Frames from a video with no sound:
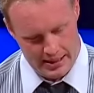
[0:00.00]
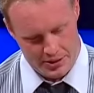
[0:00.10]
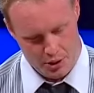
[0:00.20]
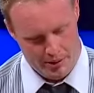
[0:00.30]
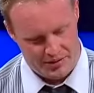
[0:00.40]

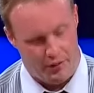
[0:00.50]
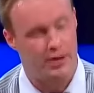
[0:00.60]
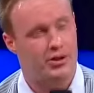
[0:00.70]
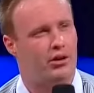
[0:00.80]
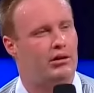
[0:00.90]
Two weeks before our
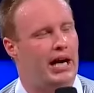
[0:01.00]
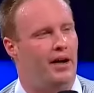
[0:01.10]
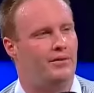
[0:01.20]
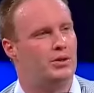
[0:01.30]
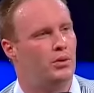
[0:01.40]
general
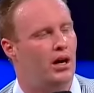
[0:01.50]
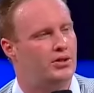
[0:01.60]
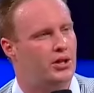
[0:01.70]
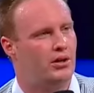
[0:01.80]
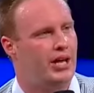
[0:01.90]
conference, our
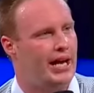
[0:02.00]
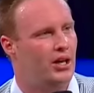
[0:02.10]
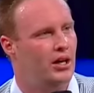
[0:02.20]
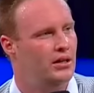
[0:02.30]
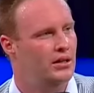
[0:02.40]
church had
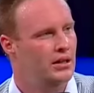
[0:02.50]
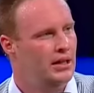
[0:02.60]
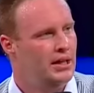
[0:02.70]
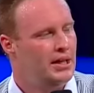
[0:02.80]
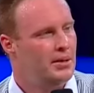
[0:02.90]
a
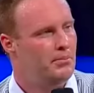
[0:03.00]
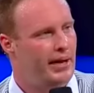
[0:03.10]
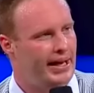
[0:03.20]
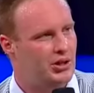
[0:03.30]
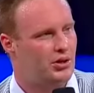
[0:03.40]

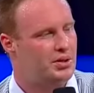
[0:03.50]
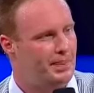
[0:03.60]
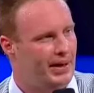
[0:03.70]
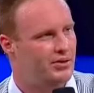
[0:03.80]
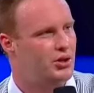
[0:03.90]
major
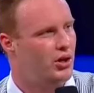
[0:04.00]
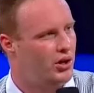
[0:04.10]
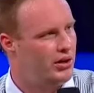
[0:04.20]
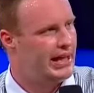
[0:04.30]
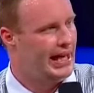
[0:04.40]
spiritual
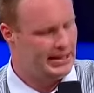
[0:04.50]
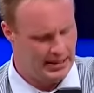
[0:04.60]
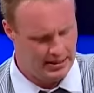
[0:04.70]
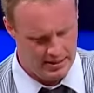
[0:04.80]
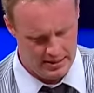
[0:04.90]
hurricane.
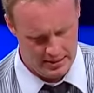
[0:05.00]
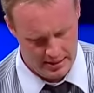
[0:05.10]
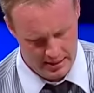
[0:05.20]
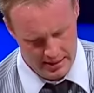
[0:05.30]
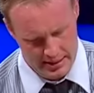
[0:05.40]

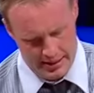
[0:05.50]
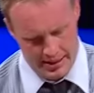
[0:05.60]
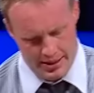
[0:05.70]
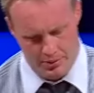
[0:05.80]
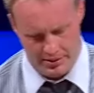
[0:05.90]

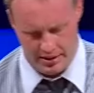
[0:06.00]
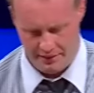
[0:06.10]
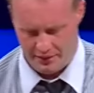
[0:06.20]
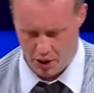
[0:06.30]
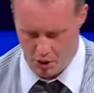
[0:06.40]
We
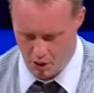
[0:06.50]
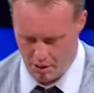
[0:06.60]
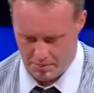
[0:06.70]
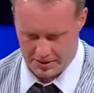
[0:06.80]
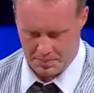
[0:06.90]
suffered a
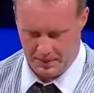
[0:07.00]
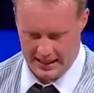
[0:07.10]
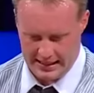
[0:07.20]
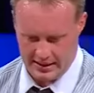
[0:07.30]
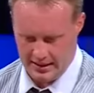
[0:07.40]
horrible
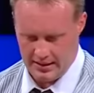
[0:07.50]
split.